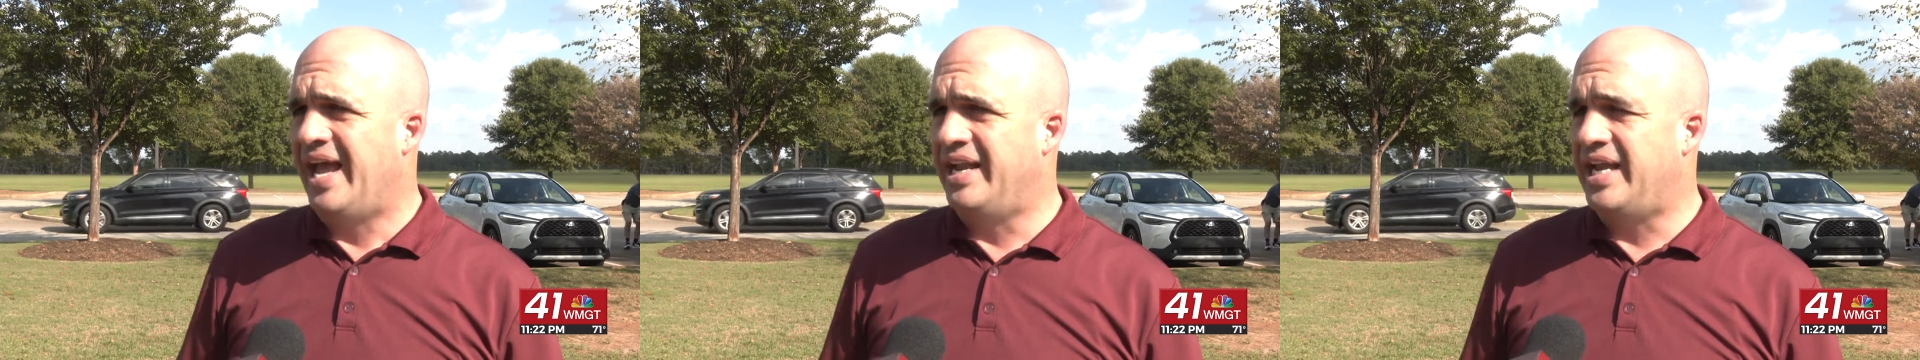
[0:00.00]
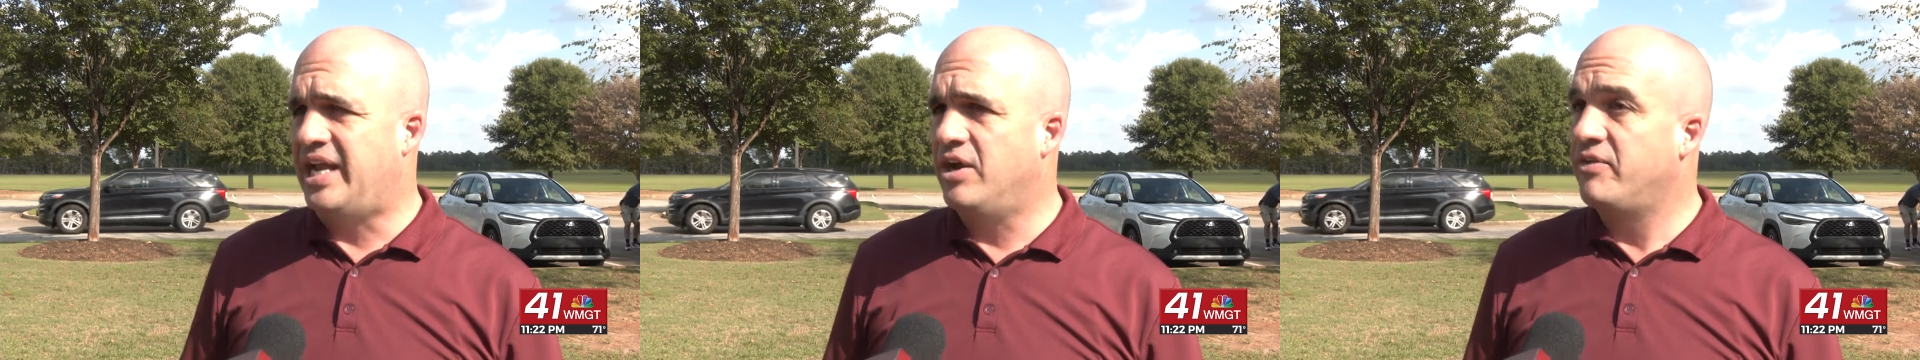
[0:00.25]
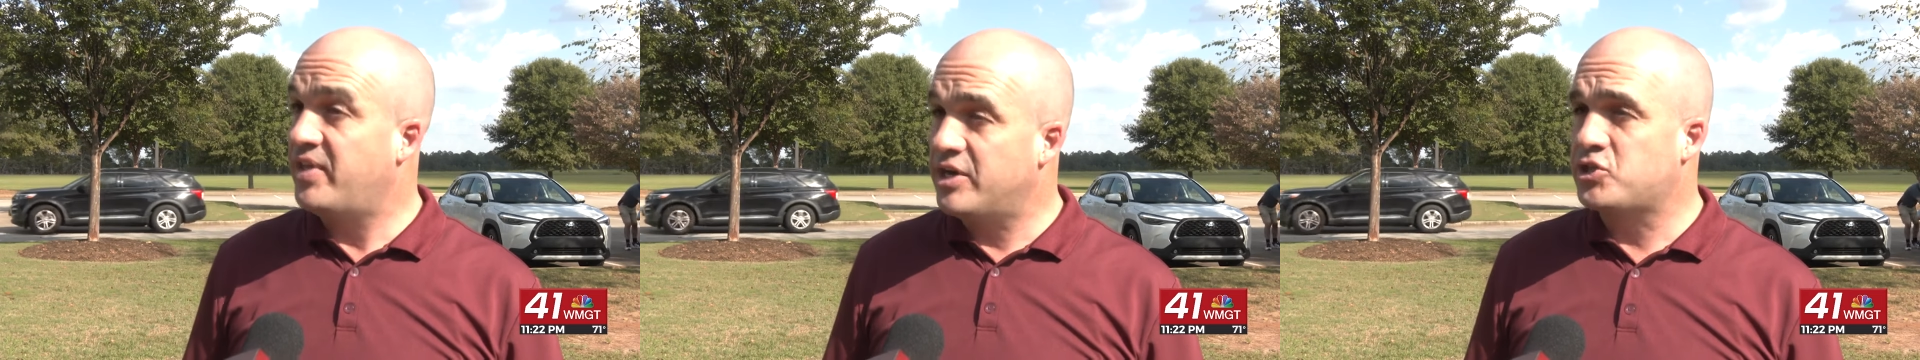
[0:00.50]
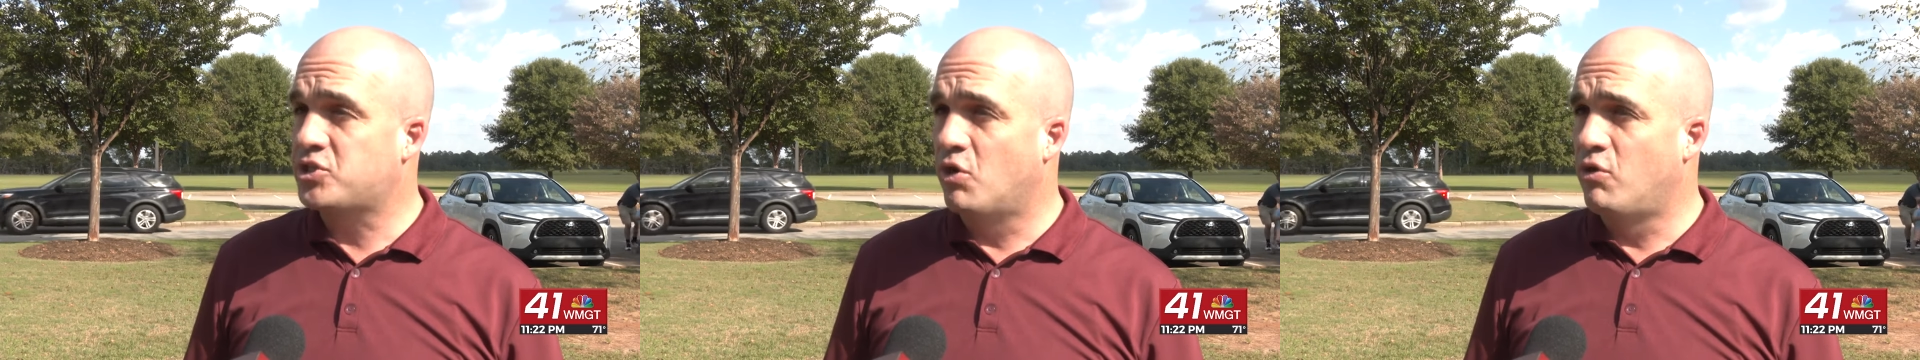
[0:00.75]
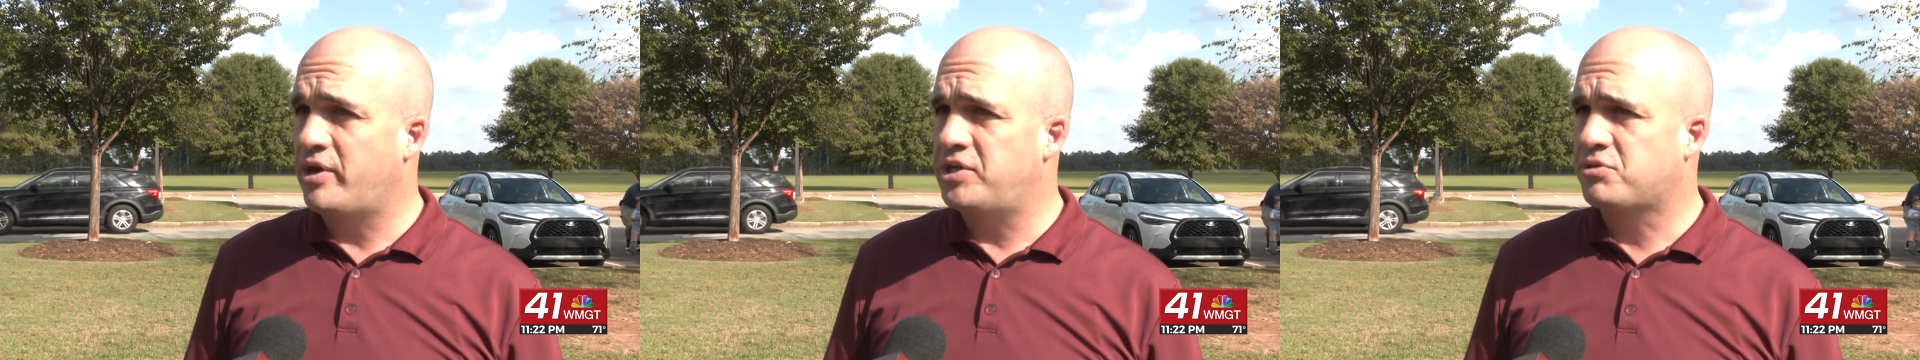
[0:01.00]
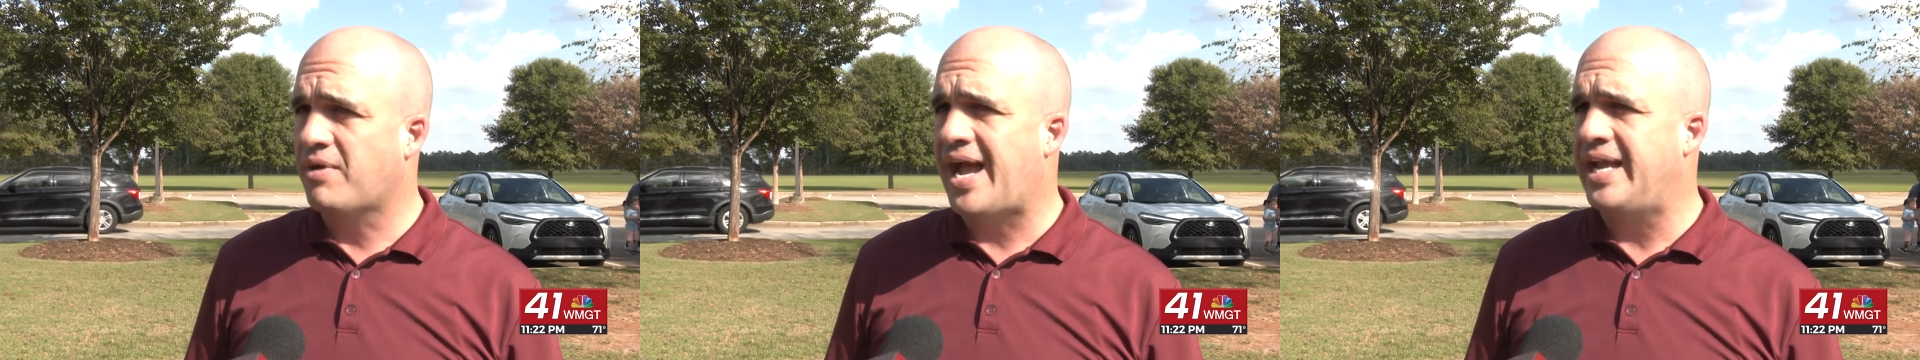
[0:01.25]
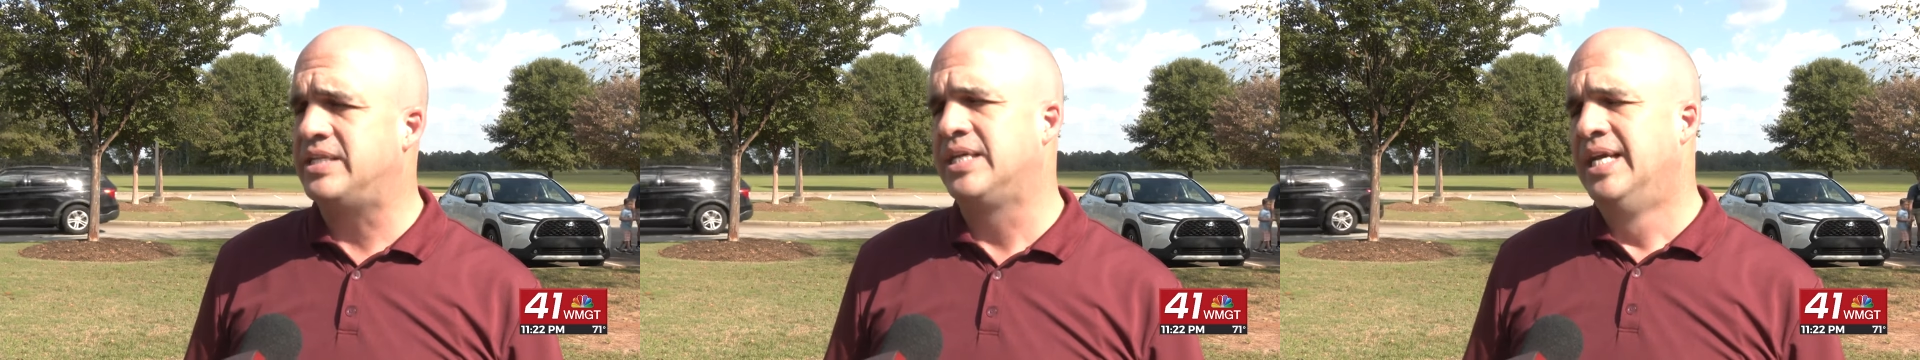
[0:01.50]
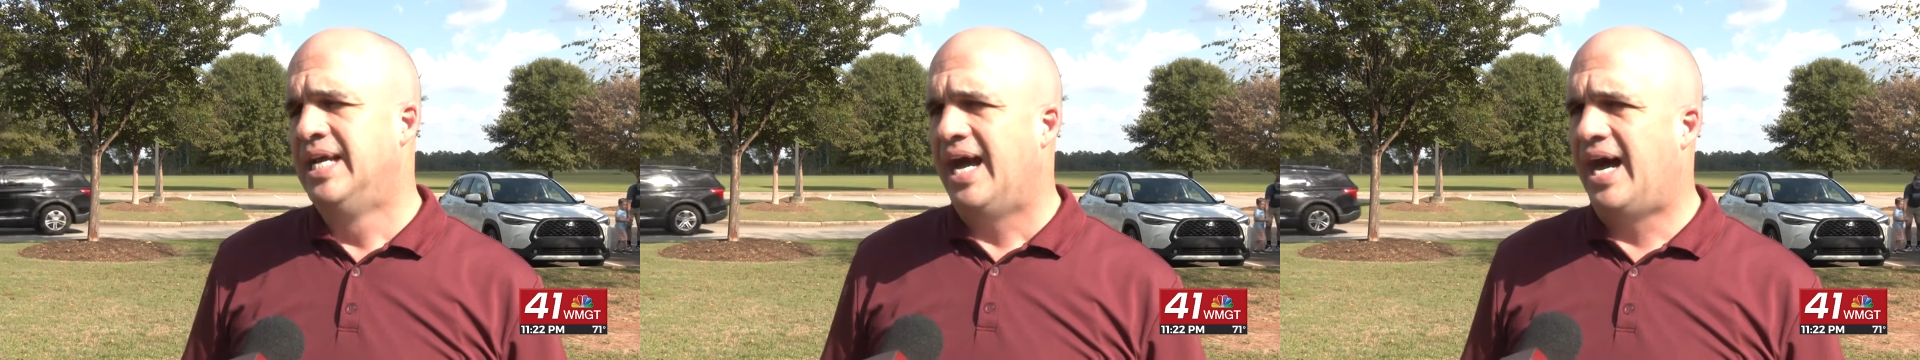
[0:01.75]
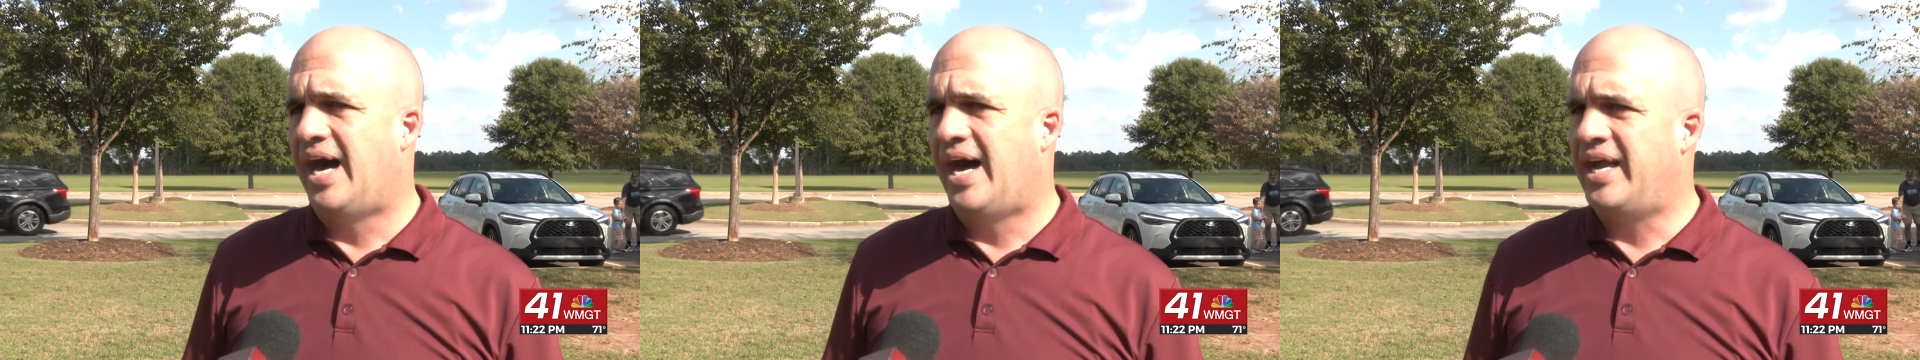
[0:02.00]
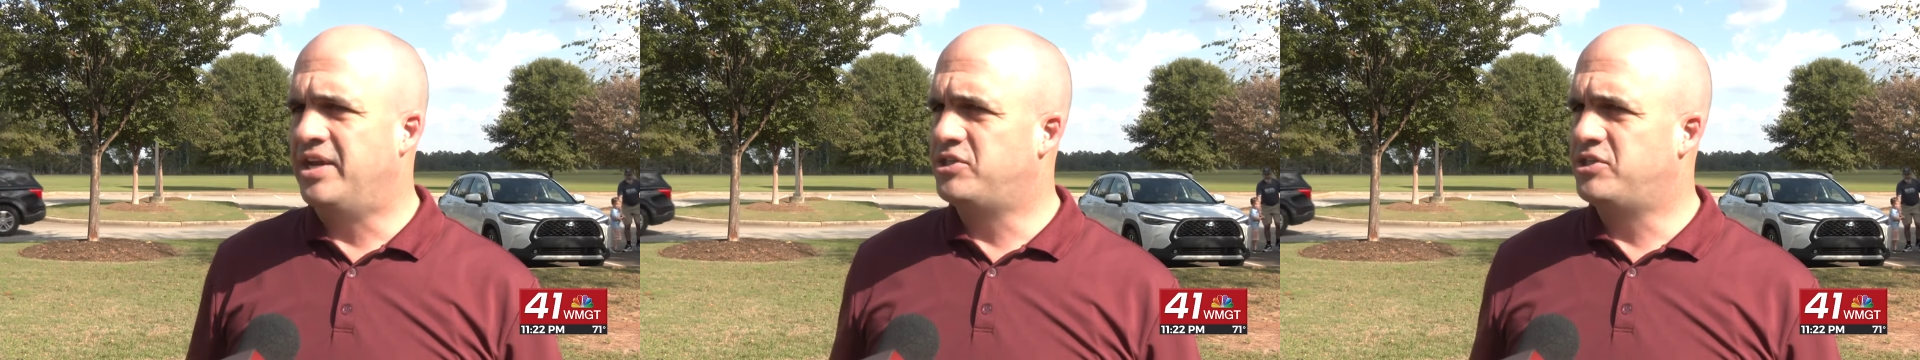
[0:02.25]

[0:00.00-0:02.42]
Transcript: and to hear their stories right uh,